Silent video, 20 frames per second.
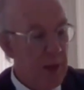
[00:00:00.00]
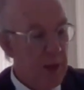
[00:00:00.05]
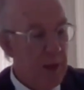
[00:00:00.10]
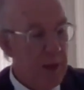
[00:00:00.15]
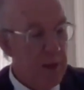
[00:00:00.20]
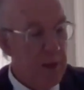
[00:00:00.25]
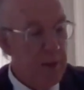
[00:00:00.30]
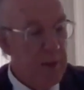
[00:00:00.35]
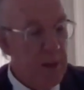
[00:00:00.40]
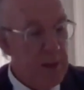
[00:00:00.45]

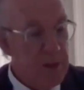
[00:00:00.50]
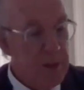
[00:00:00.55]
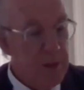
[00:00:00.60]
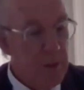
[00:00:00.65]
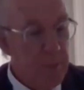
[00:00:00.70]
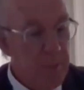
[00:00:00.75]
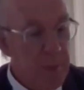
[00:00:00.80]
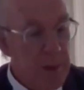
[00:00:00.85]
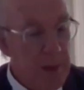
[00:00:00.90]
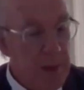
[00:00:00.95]
there
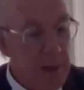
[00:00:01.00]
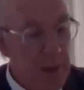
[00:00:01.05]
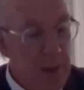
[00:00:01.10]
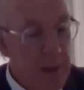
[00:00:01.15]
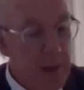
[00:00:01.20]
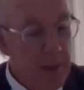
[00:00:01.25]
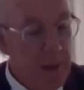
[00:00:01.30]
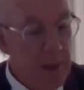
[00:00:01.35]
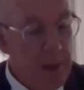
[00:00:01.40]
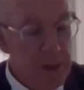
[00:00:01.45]
simply
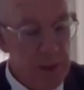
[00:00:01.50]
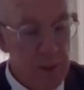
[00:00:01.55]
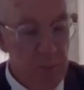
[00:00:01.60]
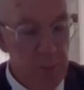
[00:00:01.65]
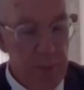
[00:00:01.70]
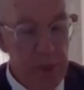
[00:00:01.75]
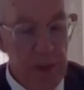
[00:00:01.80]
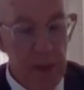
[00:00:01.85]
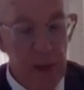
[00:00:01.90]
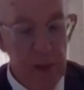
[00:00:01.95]
is
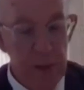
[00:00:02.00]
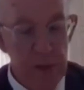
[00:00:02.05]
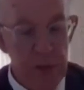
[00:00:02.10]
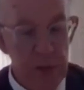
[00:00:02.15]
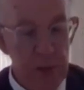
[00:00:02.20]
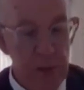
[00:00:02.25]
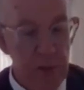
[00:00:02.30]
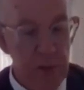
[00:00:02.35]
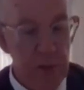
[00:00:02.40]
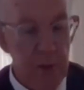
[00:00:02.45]

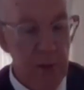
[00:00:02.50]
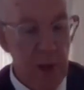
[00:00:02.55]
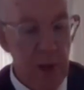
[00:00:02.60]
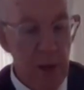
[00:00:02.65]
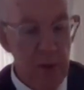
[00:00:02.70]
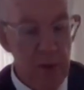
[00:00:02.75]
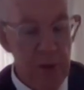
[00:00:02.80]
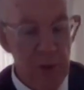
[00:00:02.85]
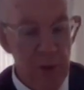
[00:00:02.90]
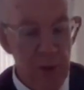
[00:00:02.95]

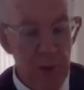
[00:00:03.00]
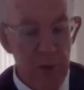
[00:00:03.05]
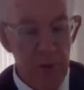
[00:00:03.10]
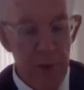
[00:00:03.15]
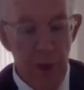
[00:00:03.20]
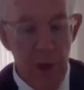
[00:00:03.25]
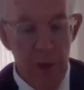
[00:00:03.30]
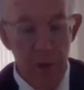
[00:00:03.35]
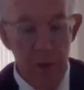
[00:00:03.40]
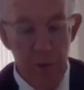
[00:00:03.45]
no
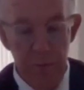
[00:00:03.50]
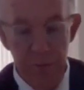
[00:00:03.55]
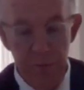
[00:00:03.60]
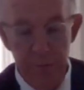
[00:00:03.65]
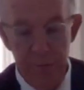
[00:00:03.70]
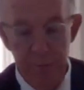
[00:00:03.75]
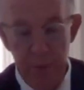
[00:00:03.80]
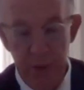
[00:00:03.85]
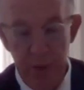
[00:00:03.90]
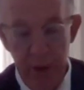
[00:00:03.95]

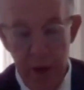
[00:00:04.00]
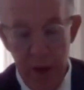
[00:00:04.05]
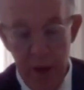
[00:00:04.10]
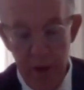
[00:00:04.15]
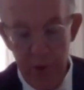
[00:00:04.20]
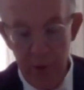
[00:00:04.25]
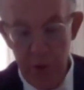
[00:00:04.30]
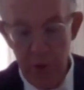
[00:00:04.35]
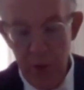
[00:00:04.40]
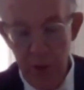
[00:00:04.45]

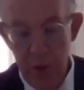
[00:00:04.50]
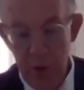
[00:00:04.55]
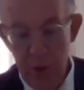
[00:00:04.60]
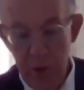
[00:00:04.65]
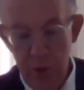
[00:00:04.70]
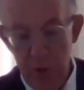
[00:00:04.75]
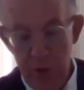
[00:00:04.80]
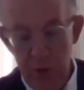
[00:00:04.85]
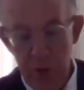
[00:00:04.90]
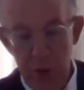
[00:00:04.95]
ground
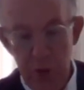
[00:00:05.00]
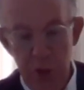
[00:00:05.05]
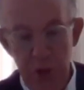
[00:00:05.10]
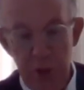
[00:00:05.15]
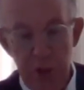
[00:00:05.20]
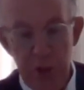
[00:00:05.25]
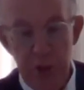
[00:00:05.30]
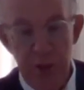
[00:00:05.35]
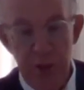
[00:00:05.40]
to suggest